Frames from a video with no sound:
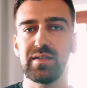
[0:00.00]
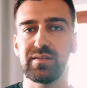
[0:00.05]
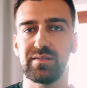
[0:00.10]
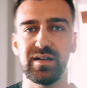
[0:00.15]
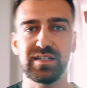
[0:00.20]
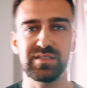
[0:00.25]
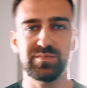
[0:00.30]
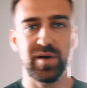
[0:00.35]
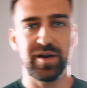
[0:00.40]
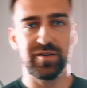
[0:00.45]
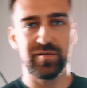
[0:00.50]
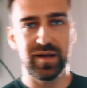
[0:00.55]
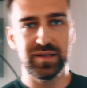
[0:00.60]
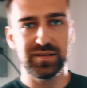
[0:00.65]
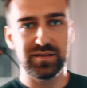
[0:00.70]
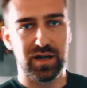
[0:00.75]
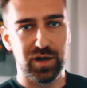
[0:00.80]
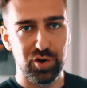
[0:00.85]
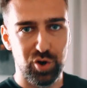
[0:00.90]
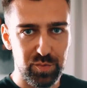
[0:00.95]
That's my
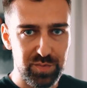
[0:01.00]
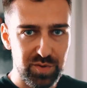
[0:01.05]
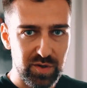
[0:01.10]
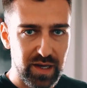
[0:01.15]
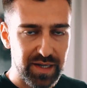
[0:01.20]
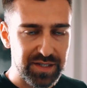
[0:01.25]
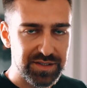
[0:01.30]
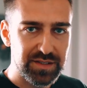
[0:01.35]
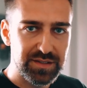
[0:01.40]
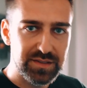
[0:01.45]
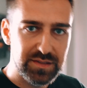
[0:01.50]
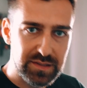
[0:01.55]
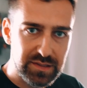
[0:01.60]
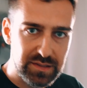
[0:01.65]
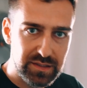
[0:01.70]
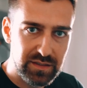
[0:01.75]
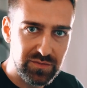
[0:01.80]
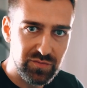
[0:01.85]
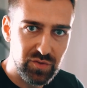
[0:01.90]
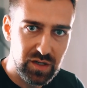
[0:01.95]
rant. I hope you liked it.
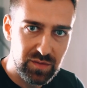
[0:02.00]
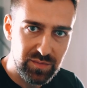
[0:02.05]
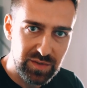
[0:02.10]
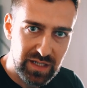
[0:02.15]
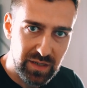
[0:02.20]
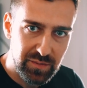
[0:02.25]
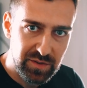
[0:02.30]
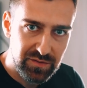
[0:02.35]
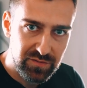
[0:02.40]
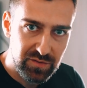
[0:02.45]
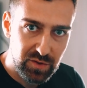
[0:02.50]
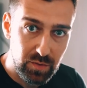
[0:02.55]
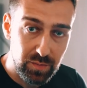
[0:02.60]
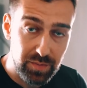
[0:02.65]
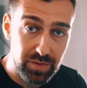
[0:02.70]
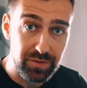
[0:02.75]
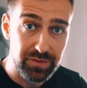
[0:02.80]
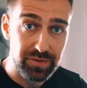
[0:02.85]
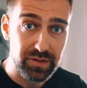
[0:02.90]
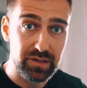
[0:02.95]
If you want to become a
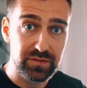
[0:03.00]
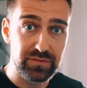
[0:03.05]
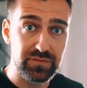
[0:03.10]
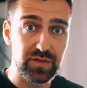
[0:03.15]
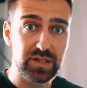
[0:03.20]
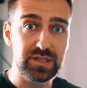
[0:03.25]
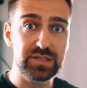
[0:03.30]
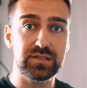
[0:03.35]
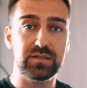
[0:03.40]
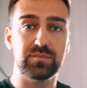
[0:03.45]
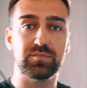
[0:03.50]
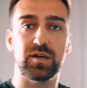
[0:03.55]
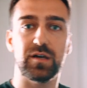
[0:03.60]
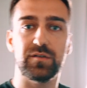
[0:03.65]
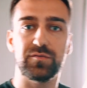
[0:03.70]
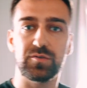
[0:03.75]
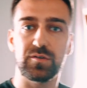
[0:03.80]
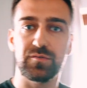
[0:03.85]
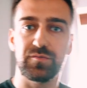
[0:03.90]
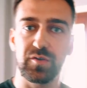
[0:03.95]
developer really fast, apply
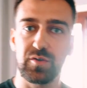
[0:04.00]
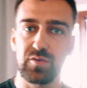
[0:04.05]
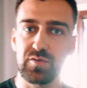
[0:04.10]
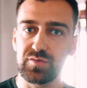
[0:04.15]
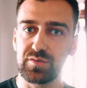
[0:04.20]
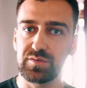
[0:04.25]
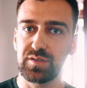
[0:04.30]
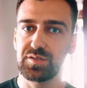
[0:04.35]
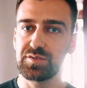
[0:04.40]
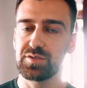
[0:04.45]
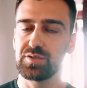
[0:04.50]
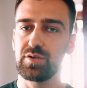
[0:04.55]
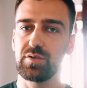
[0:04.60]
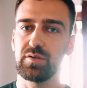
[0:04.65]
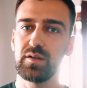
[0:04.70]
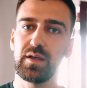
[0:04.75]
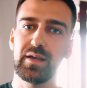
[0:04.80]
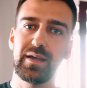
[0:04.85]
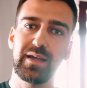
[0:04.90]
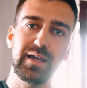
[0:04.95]
for a free consultation
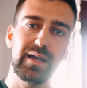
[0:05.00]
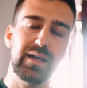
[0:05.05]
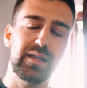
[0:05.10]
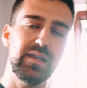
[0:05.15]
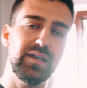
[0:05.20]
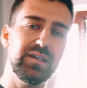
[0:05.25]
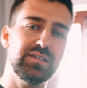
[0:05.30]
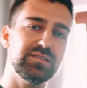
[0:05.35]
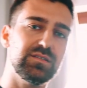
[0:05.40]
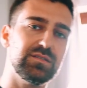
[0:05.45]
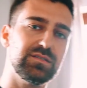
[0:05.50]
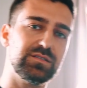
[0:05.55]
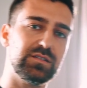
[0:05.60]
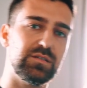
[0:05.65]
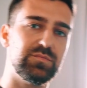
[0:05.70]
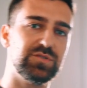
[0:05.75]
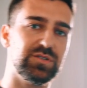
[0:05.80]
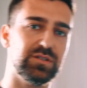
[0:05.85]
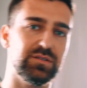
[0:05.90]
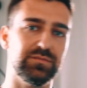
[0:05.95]
call. Links in the
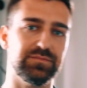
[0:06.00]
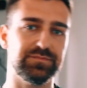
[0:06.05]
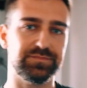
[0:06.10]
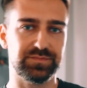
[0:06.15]
description.